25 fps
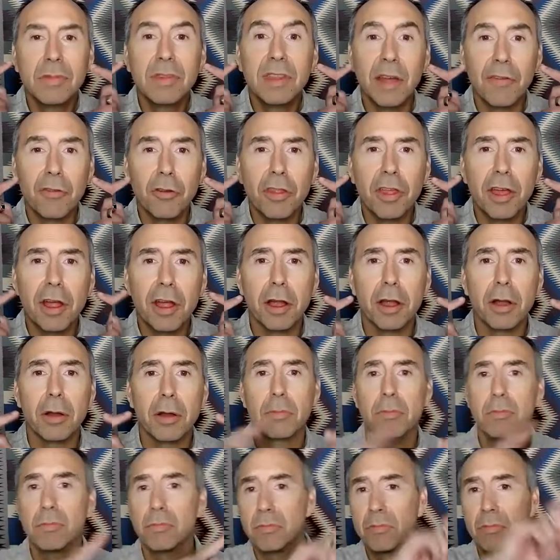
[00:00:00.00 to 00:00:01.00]
Never there.
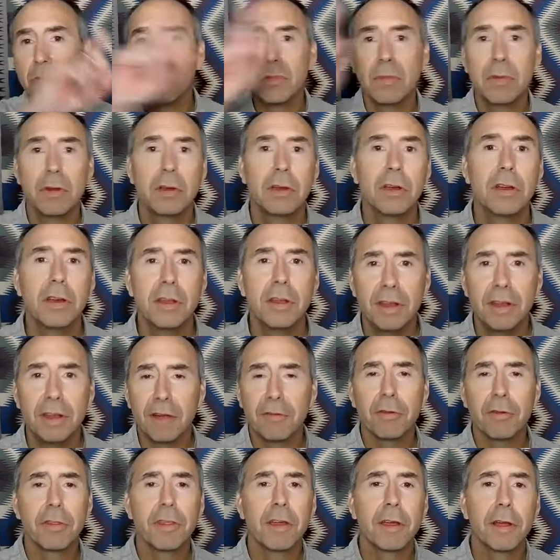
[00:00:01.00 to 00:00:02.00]

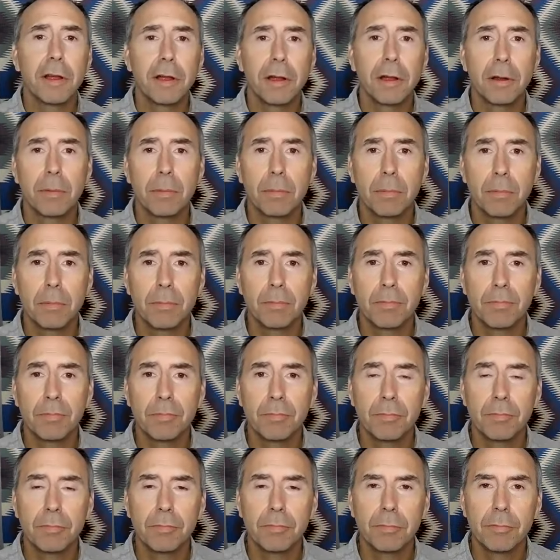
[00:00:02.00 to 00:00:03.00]
Never there.
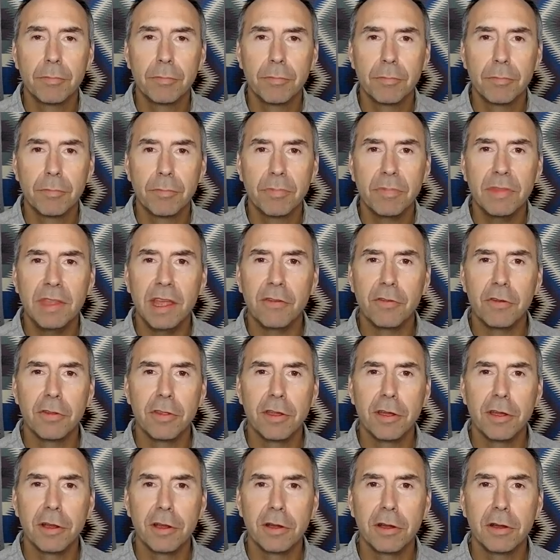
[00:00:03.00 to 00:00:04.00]
Never
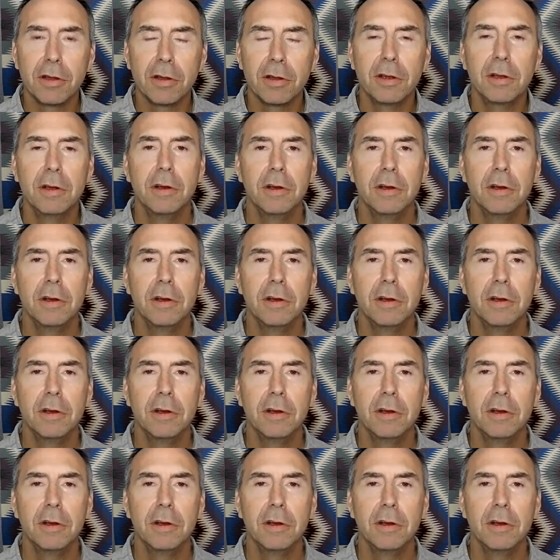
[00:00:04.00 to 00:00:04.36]
there.